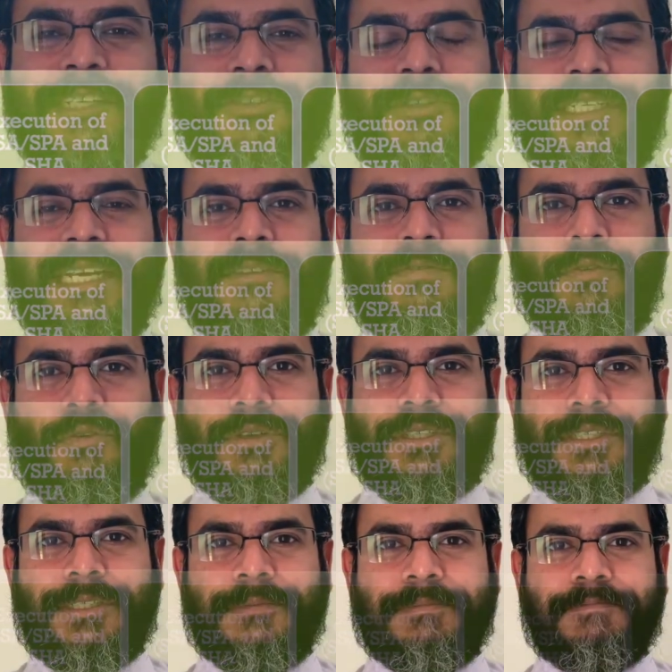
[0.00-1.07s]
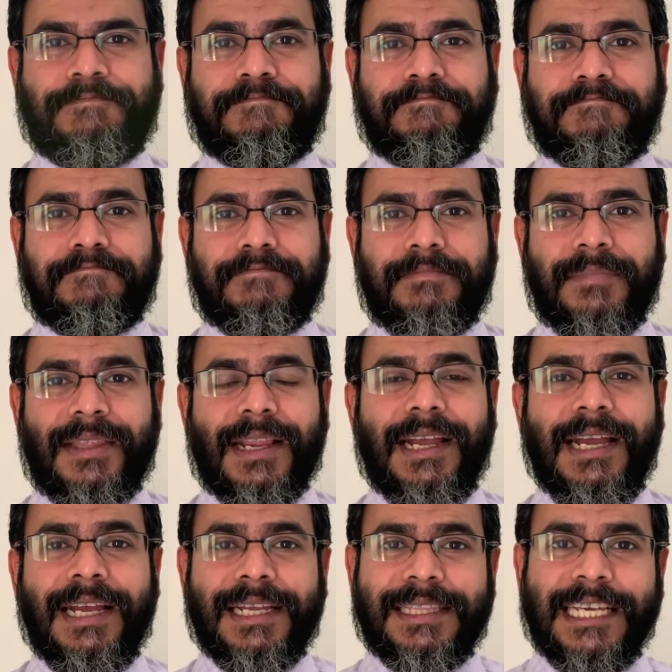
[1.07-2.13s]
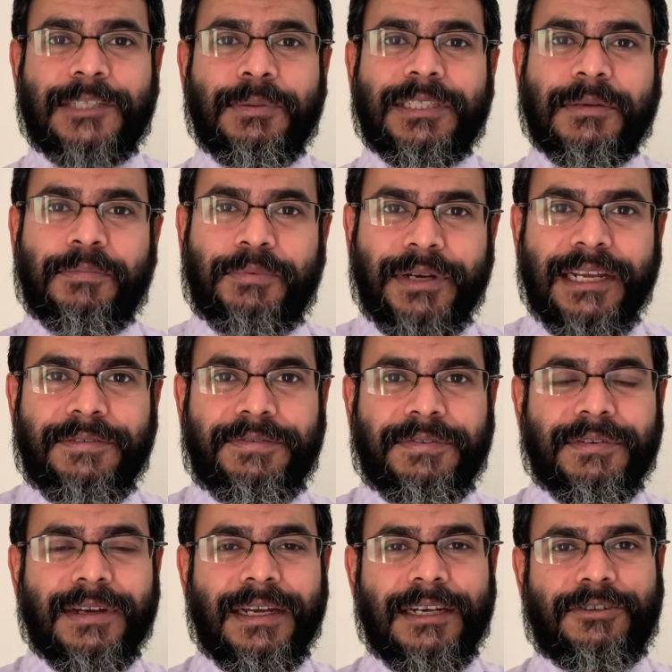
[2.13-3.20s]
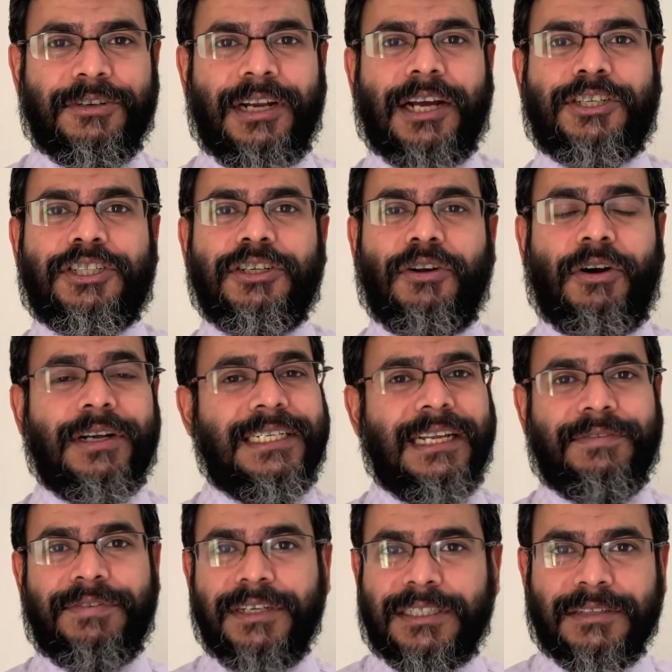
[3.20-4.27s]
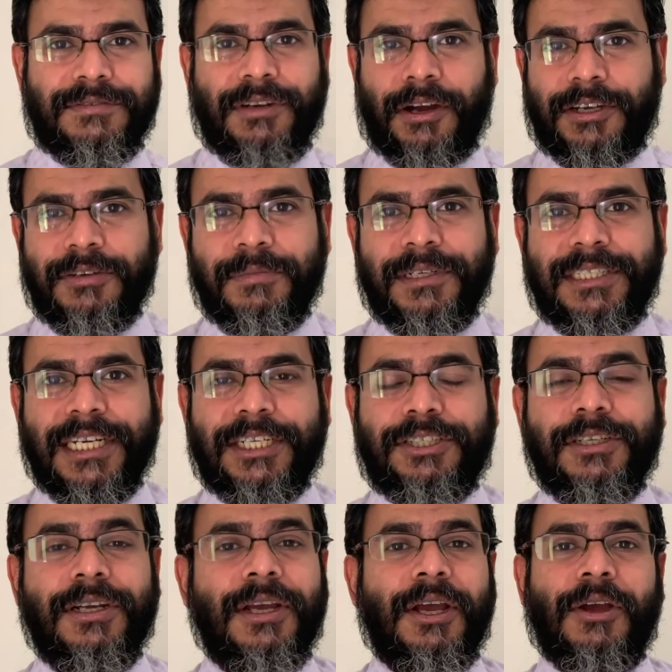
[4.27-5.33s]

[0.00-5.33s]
to take force. This was a brief introduction on definitive documentation.